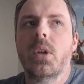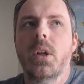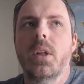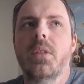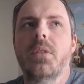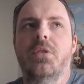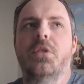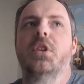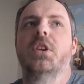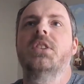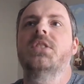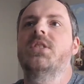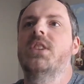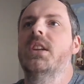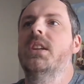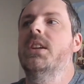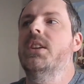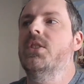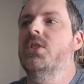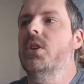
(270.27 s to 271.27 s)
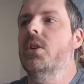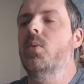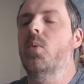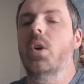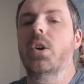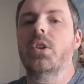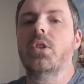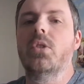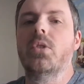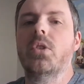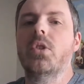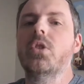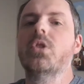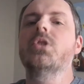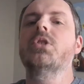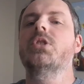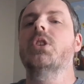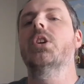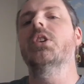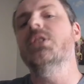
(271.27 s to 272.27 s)
things get easier where you'll
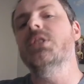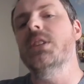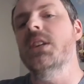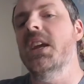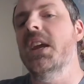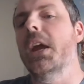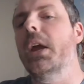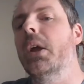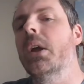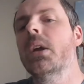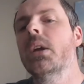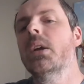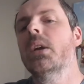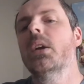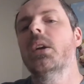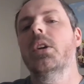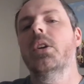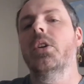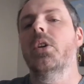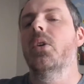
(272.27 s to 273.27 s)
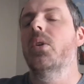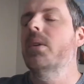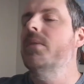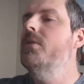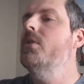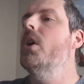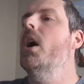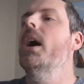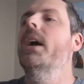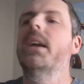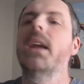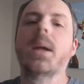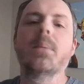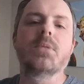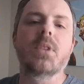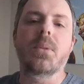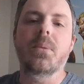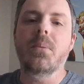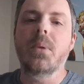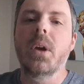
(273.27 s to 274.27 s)
start seeing, if your high game's
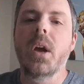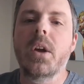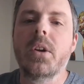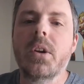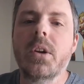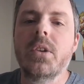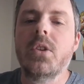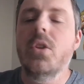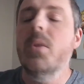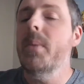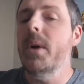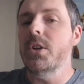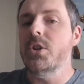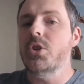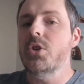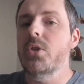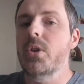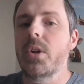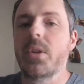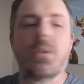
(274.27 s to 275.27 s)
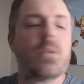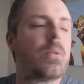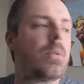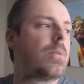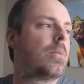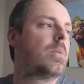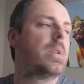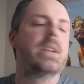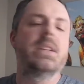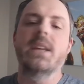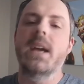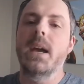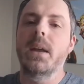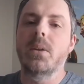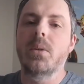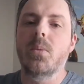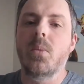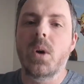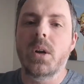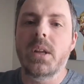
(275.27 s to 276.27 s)
a 300, you might shoot a 310
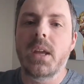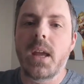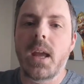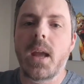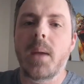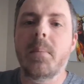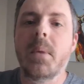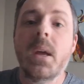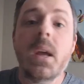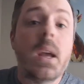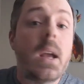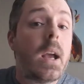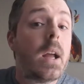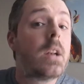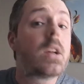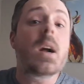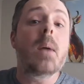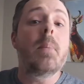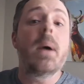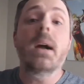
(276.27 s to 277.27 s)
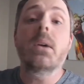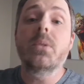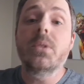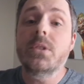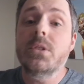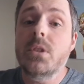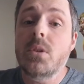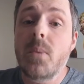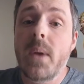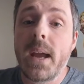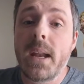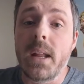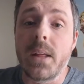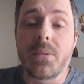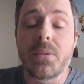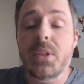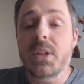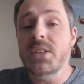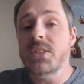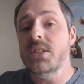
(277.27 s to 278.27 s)
to one game and come back with a 280.
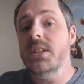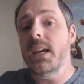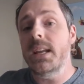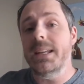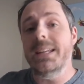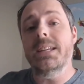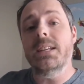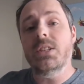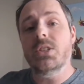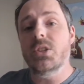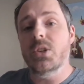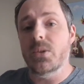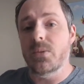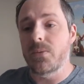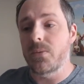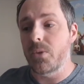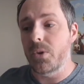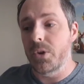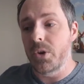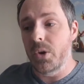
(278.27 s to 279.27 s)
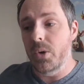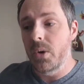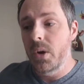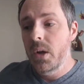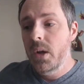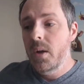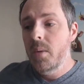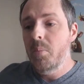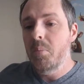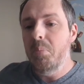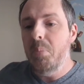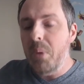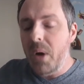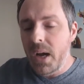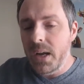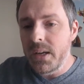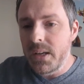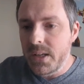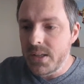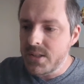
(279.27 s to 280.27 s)
Things get easier for you,
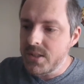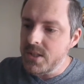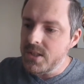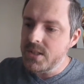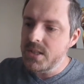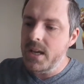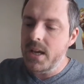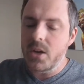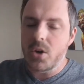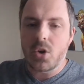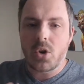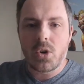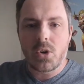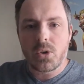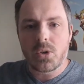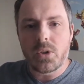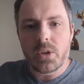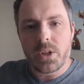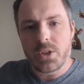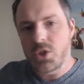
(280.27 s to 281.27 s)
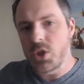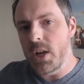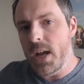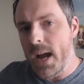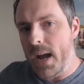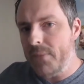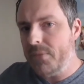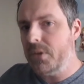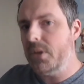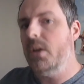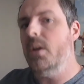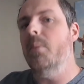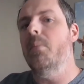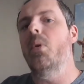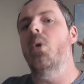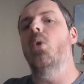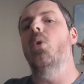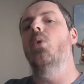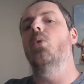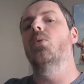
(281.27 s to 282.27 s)
but it's just that hurdle that you have to come
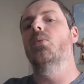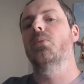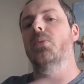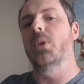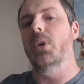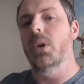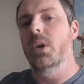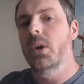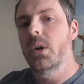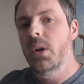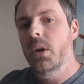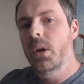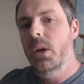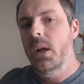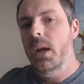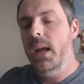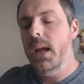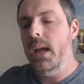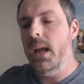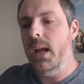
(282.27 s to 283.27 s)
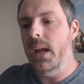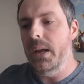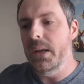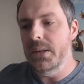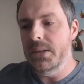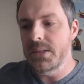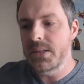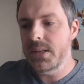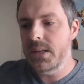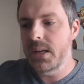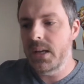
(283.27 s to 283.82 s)
over. And